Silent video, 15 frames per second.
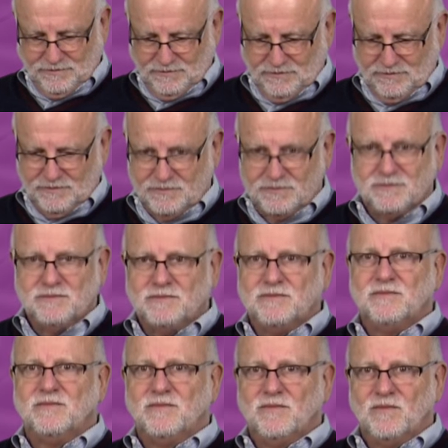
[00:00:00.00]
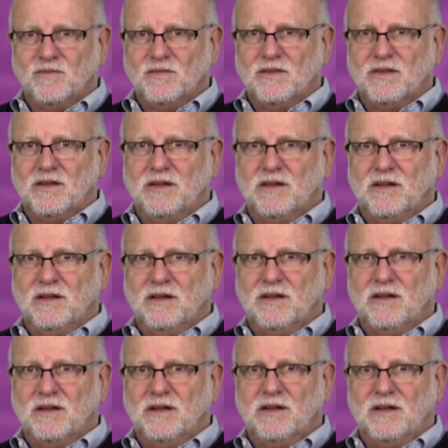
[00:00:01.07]

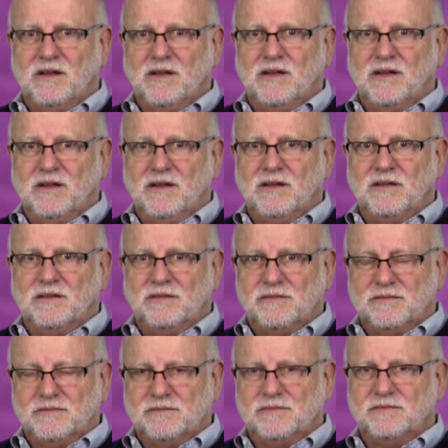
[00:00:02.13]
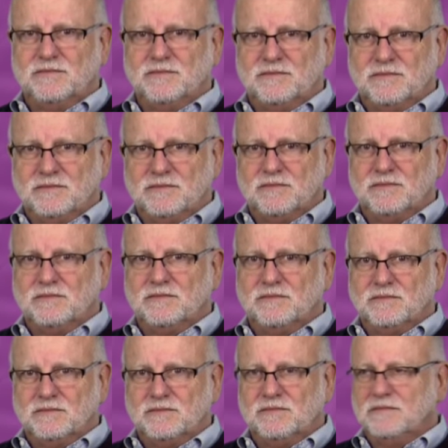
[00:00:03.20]

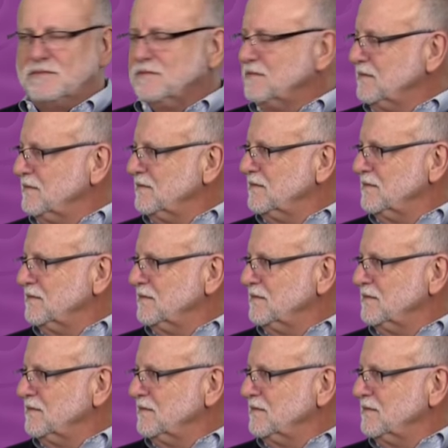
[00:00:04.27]
No words are spoken by the person on screen.